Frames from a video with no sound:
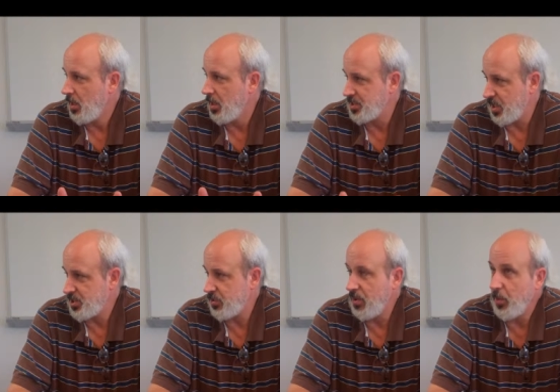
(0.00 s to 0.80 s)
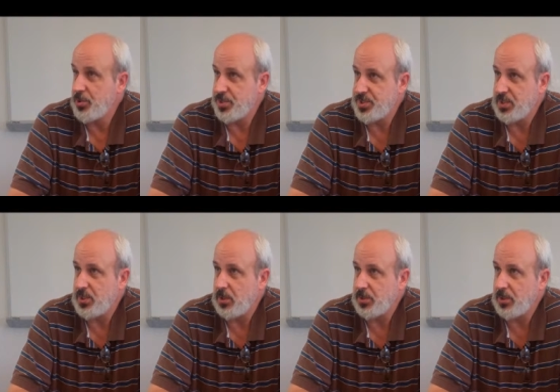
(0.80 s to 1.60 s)
it's also an emergency
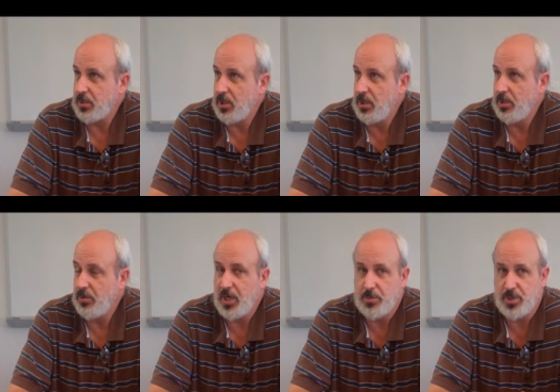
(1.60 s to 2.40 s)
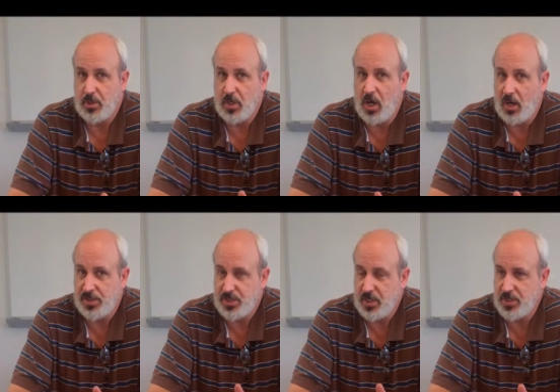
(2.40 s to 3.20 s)
shelter. And in New Hampshire, the law
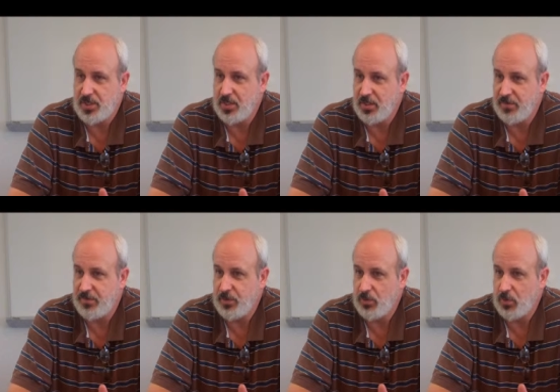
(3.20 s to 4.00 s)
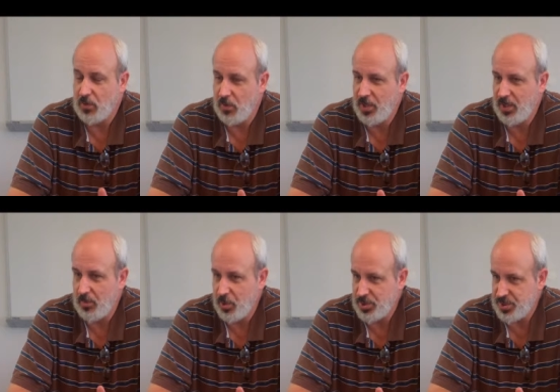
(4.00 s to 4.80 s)
states that if you are running an
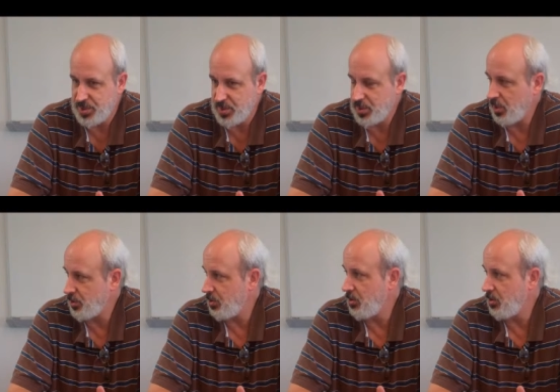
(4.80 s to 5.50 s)
emergency shelter,